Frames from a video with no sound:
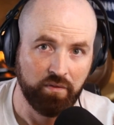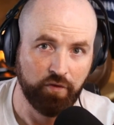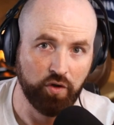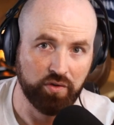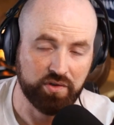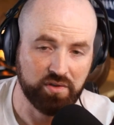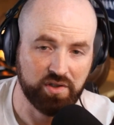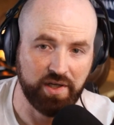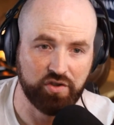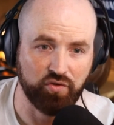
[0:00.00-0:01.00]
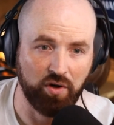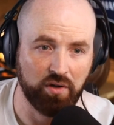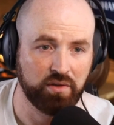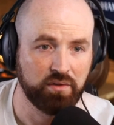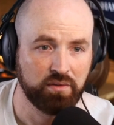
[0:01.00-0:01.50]
Folks, stay
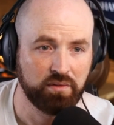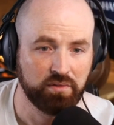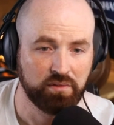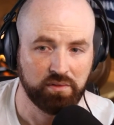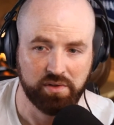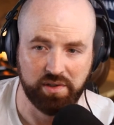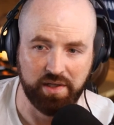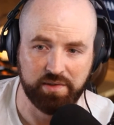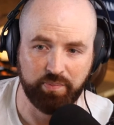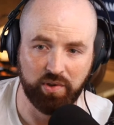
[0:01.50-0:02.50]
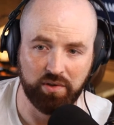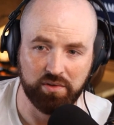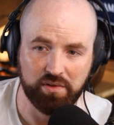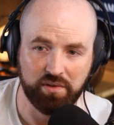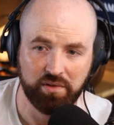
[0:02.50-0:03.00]
strong. Stay
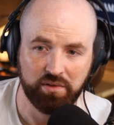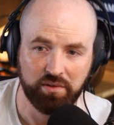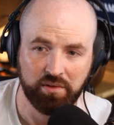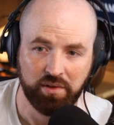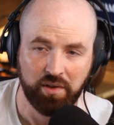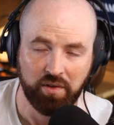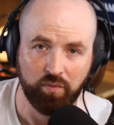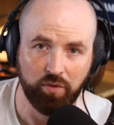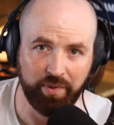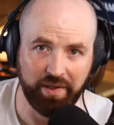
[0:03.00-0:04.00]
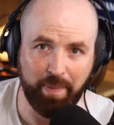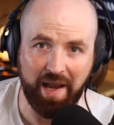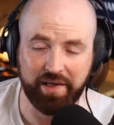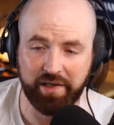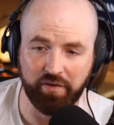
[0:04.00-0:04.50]
Spurs. We'll be
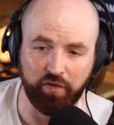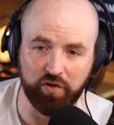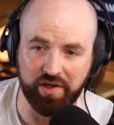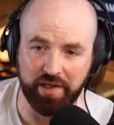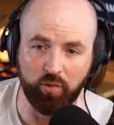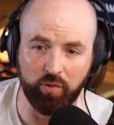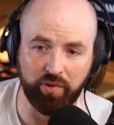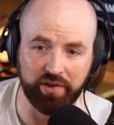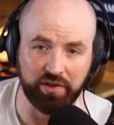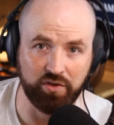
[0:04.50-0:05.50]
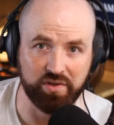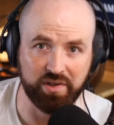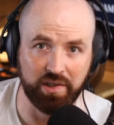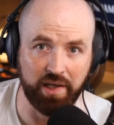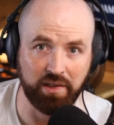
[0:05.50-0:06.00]
back here. If there's any more breaking news
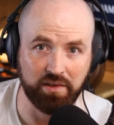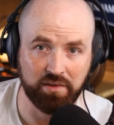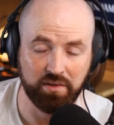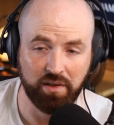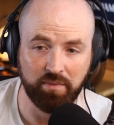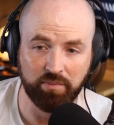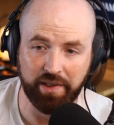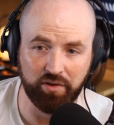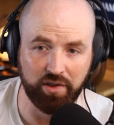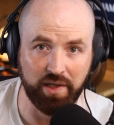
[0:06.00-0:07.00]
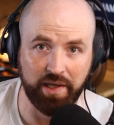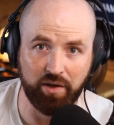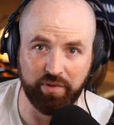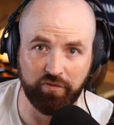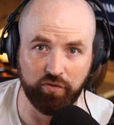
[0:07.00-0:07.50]
tonight, later tonight,
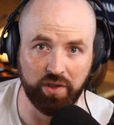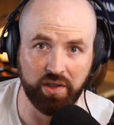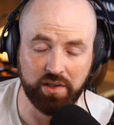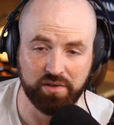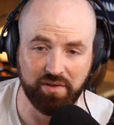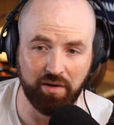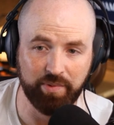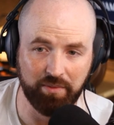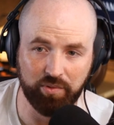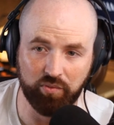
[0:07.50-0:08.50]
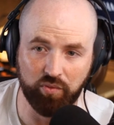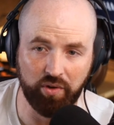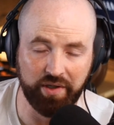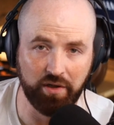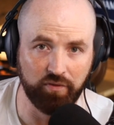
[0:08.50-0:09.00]
I'll be free. So I'll be able to roll
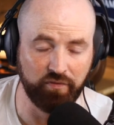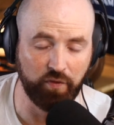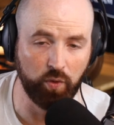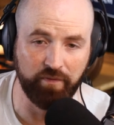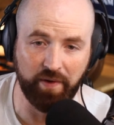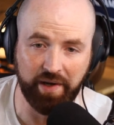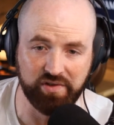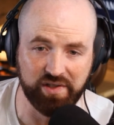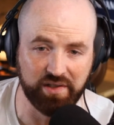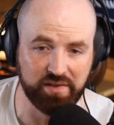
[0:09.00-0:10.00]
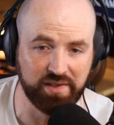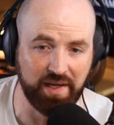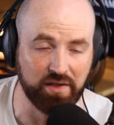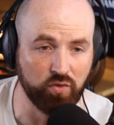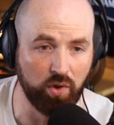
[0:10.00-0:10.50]
here for 4, 5, 6,
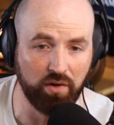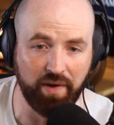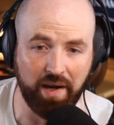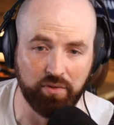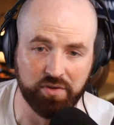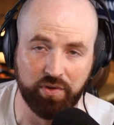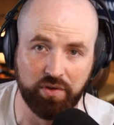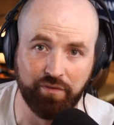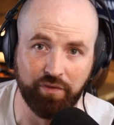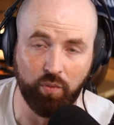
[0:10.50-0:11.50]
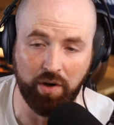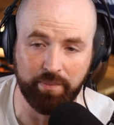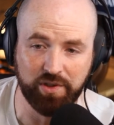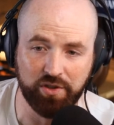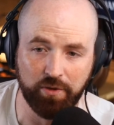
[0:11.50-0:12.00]
10, 12 hours with you if you want
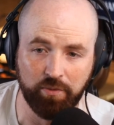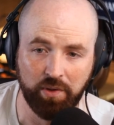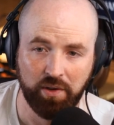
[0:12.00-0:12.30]
me to.